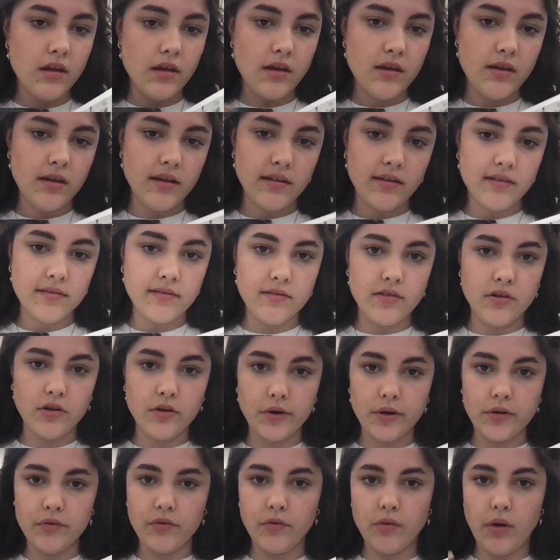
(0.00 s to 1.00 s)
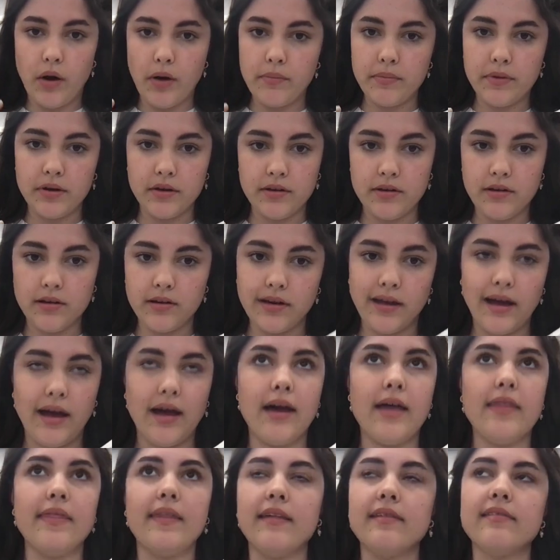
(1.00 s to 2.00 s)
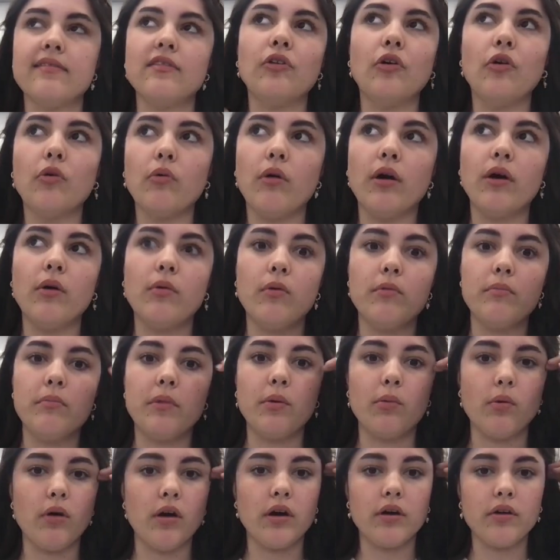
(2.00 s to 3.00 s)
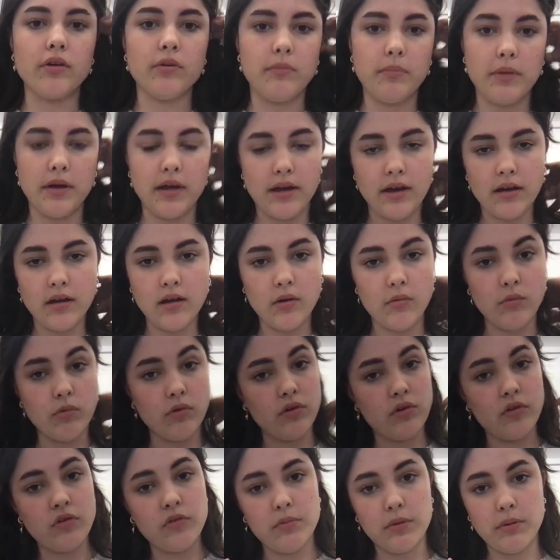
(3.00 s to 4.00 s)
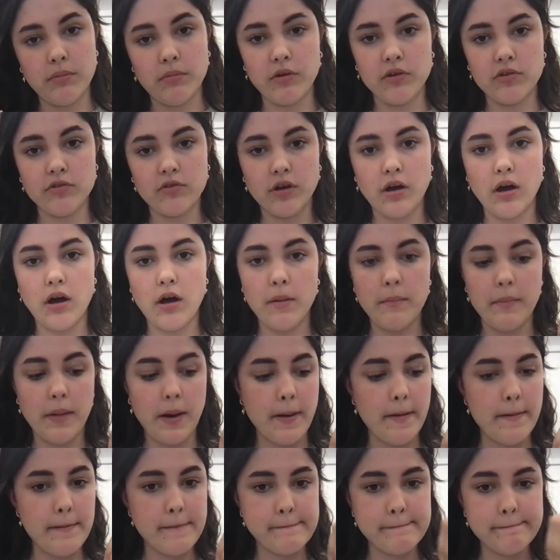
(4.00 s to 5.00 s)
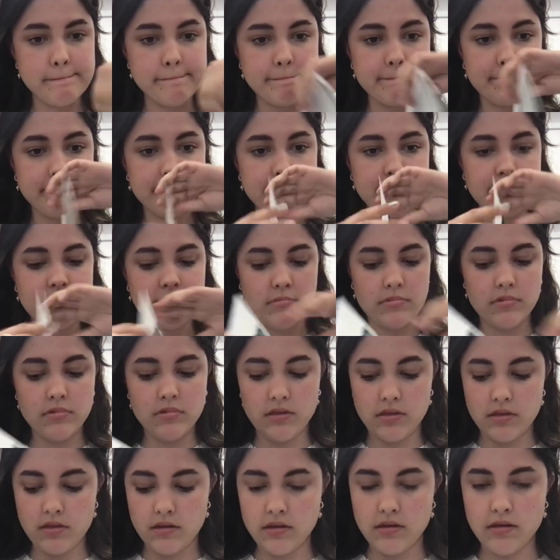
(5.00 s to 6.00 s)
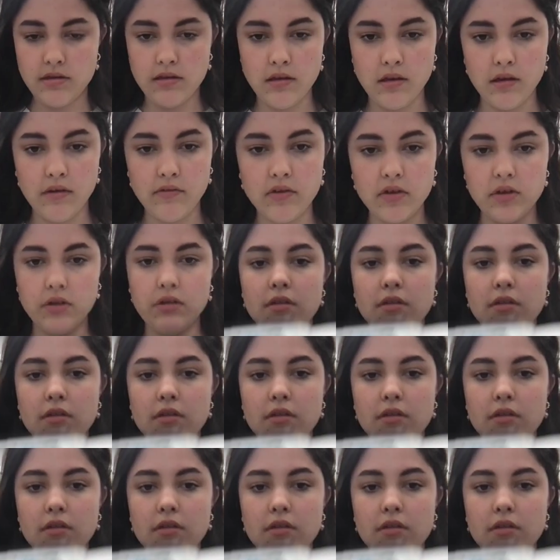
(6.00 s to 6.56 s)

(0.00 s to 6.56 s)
It's too overwhelming to look at, and that's not what I want my work to be. I want it to be much calmer. I've got